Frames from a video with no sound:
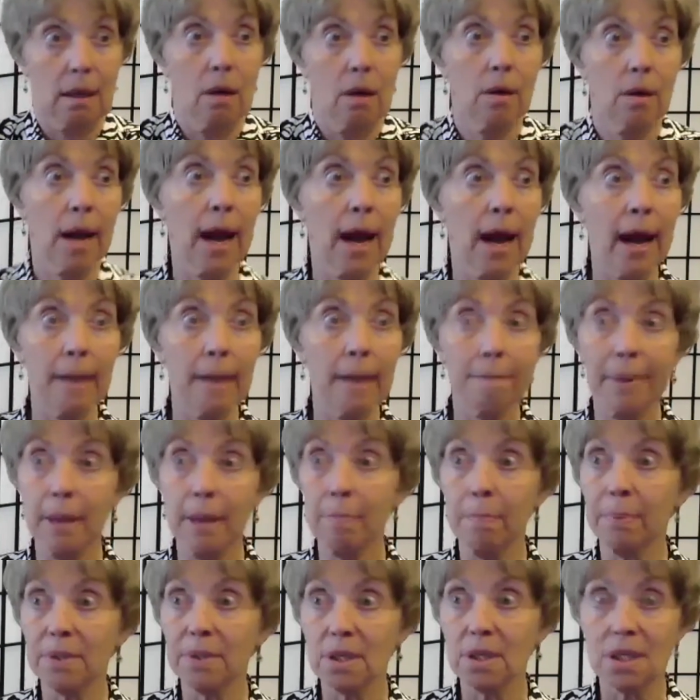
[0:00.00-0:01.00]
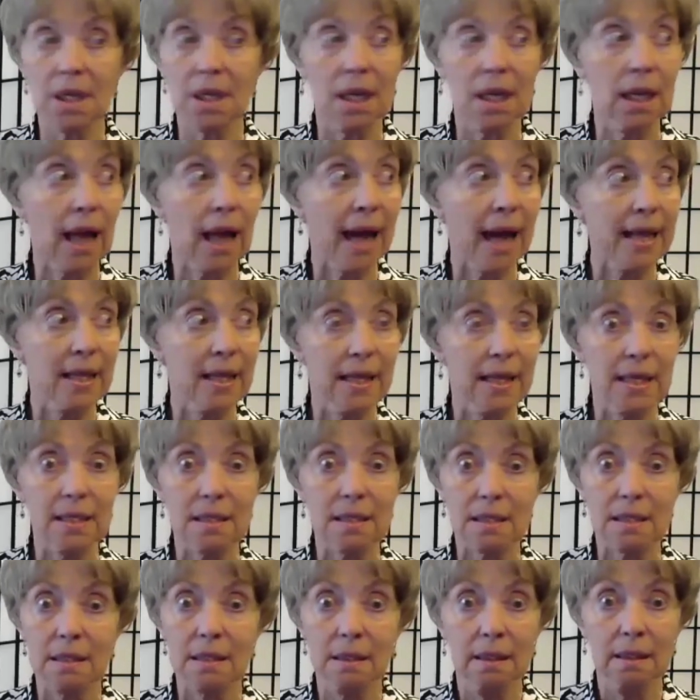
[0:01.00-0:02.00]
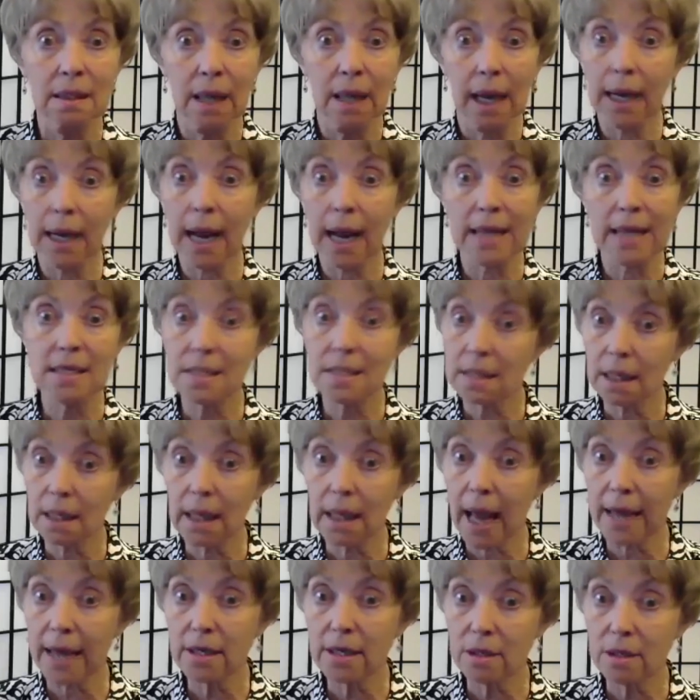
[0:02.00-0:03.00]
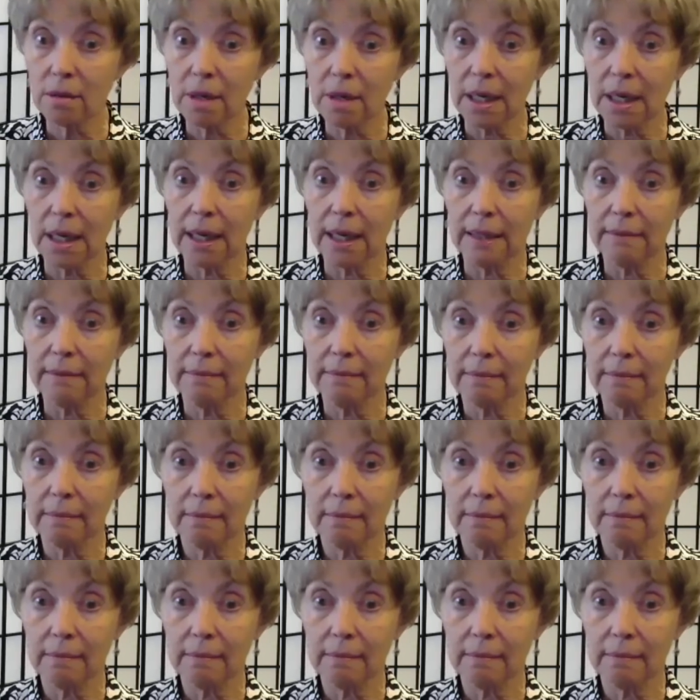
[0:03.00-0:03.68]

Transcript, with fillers: okay, people still like this and I still like doing it.